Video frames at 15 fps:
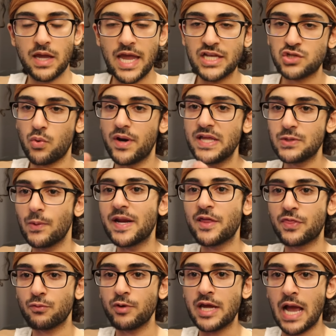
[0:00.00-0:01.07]
In
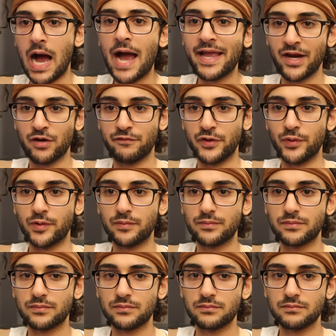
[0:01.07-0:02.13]
2023, I interviewed
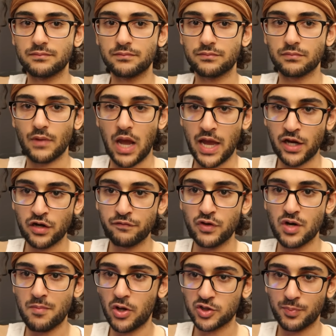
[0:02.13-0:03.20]

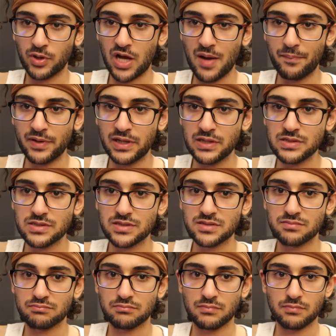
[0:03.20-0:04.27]
at multiple
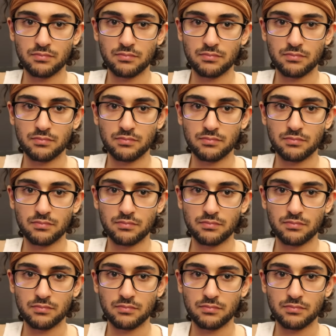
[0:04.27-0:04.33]
companies,